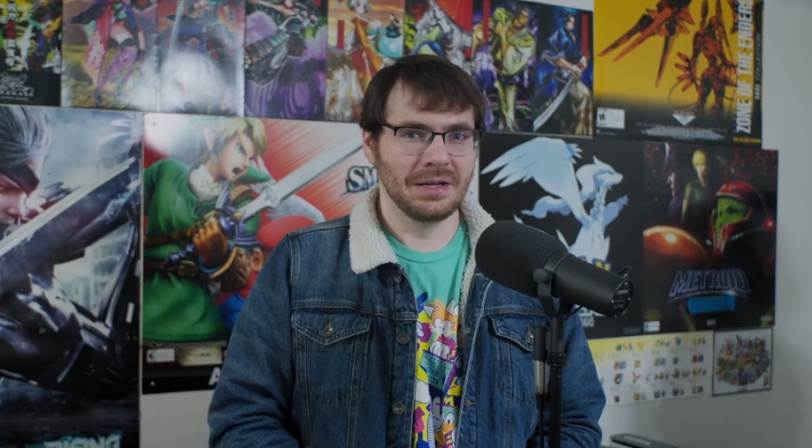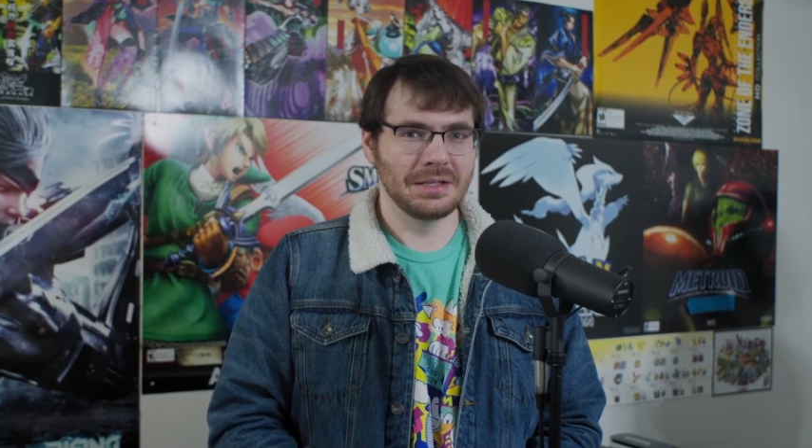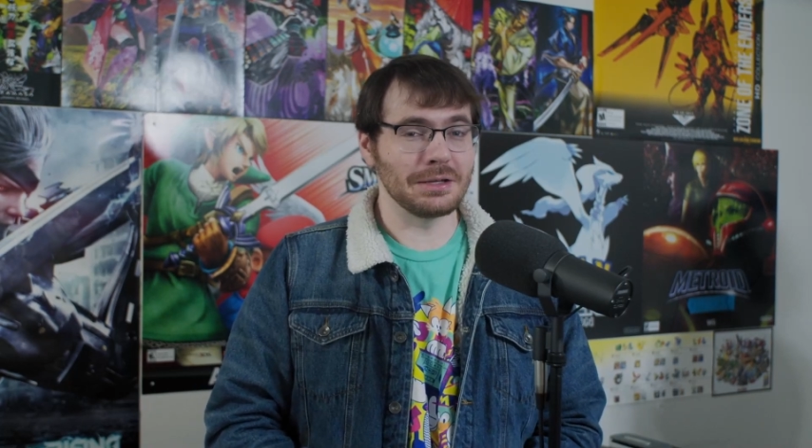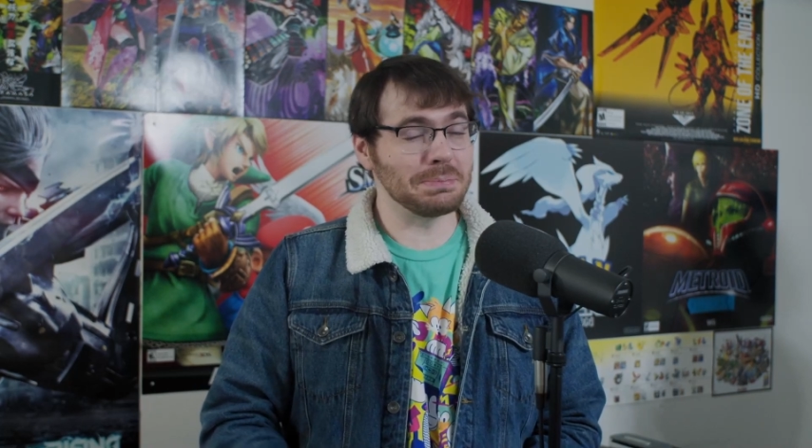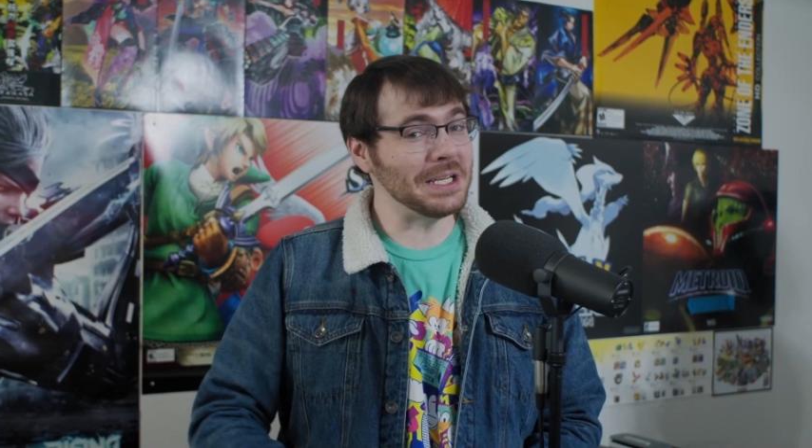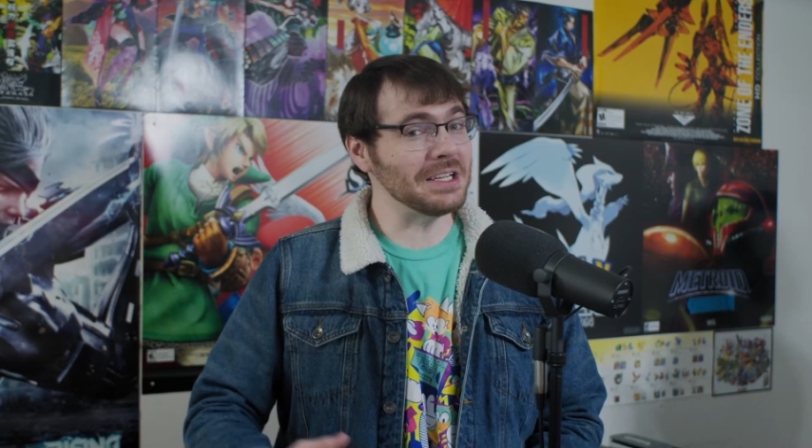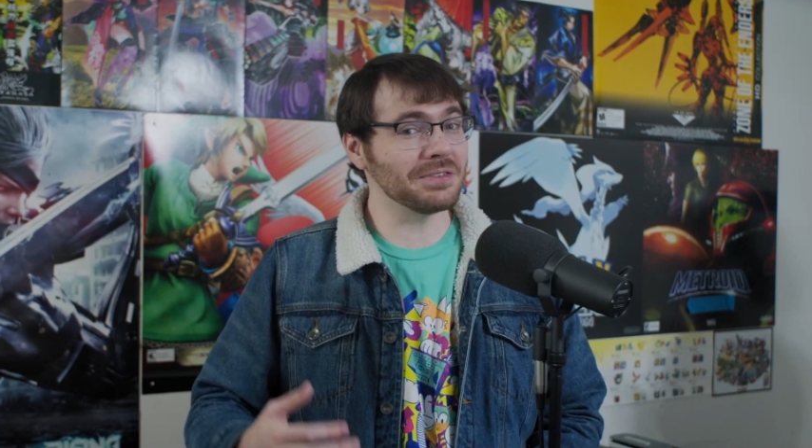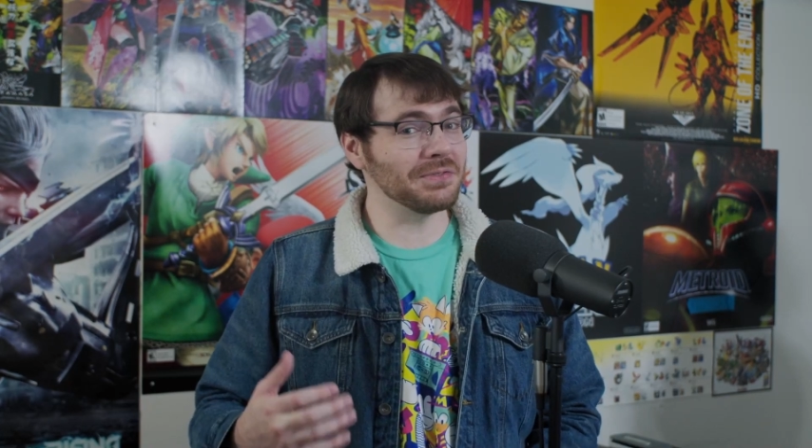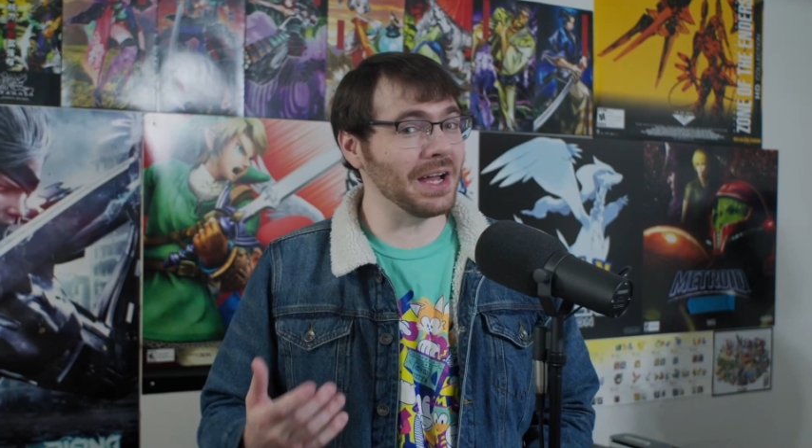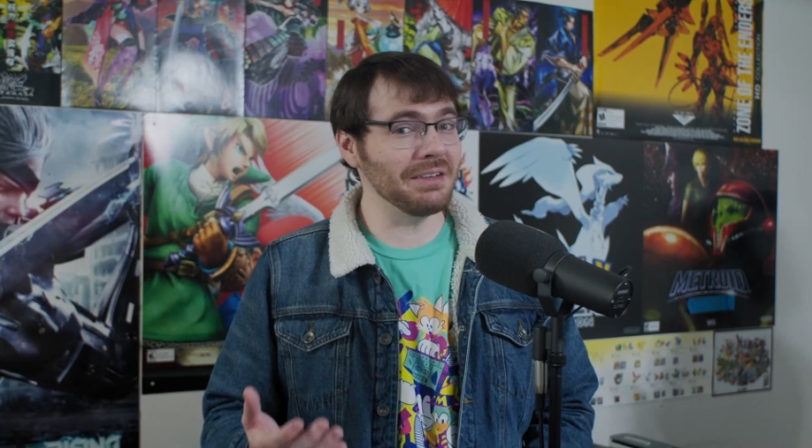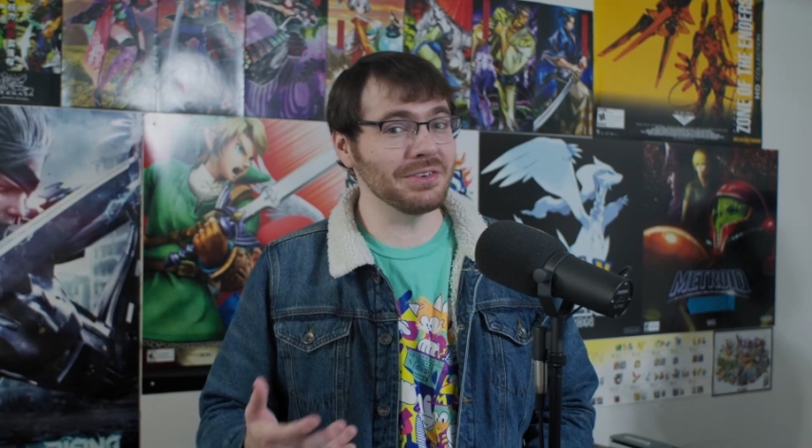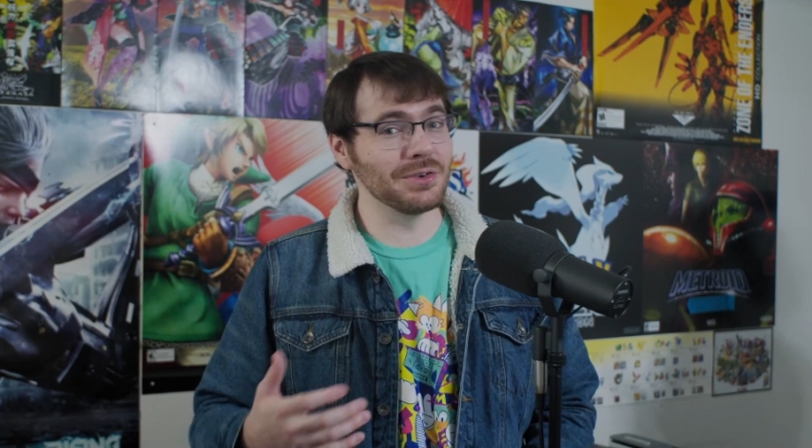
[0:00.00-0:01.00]
The
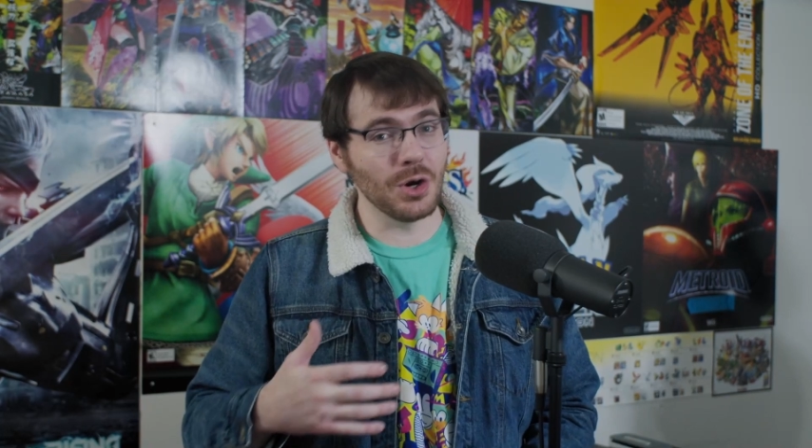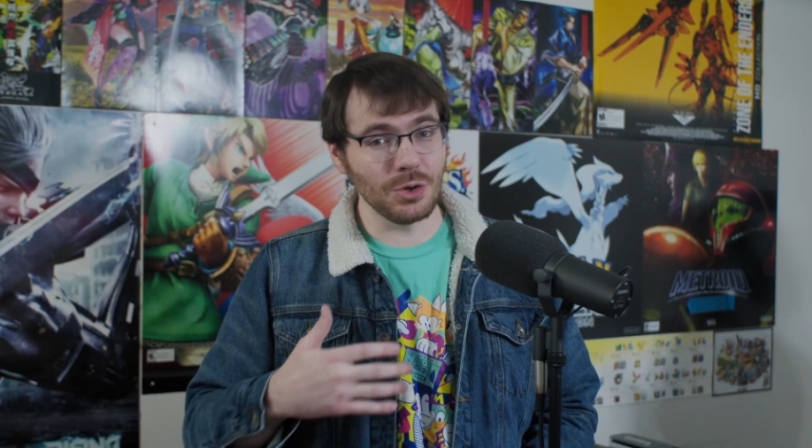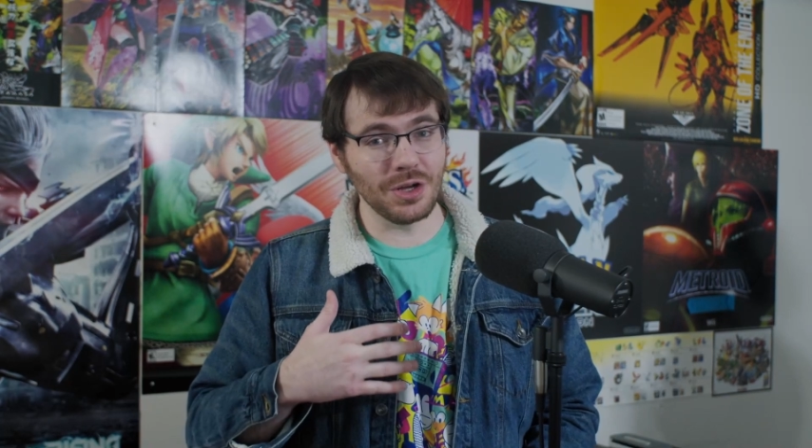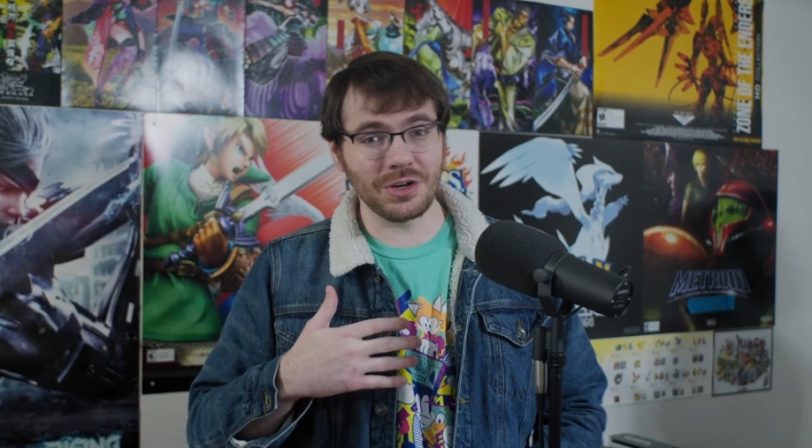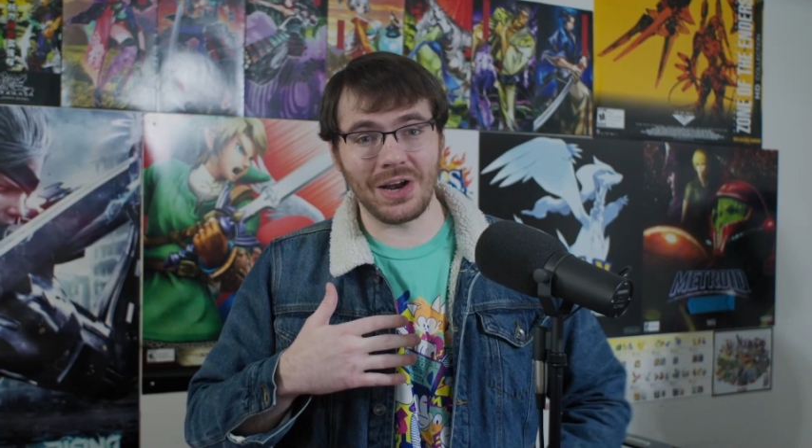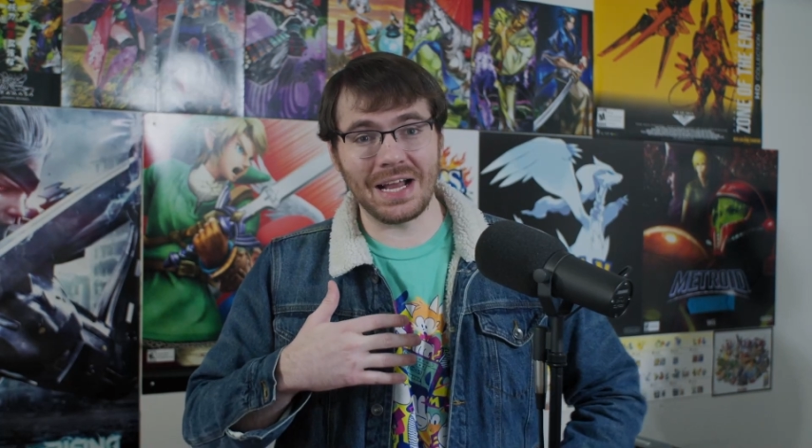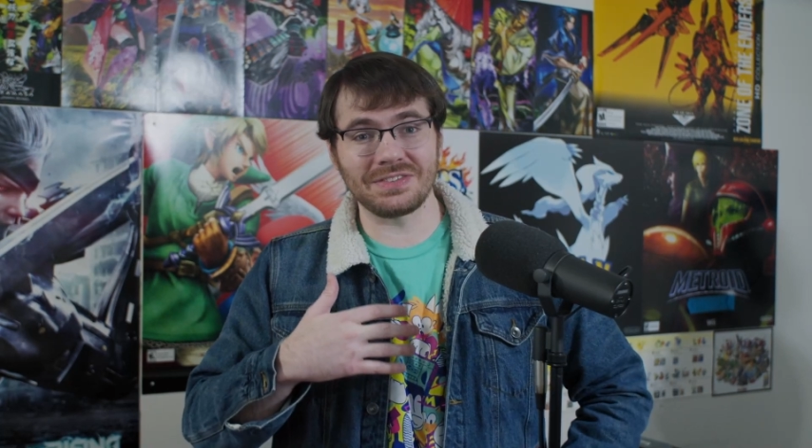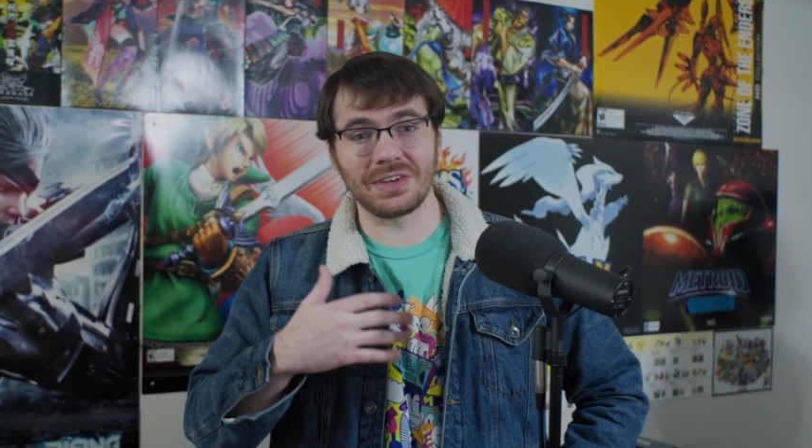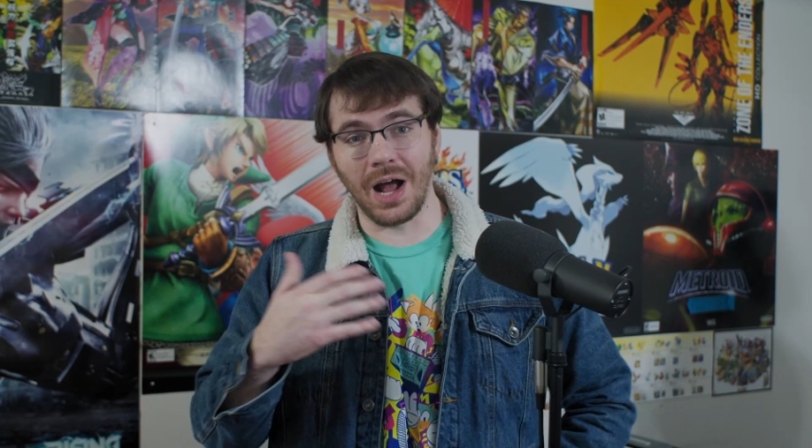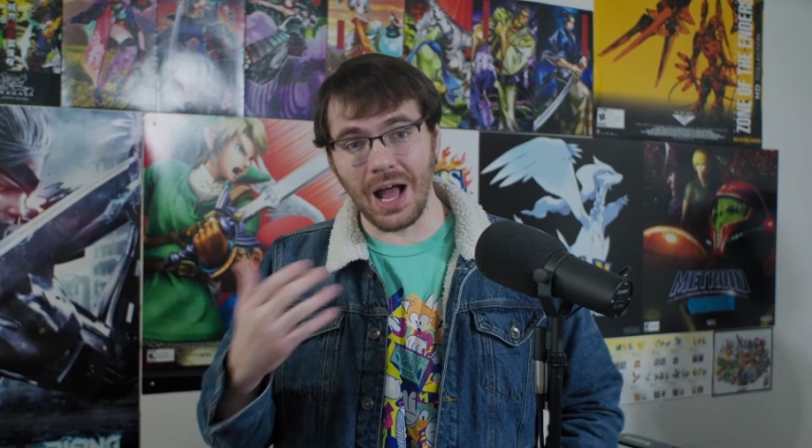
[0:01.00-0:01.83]
PS5 no longer has an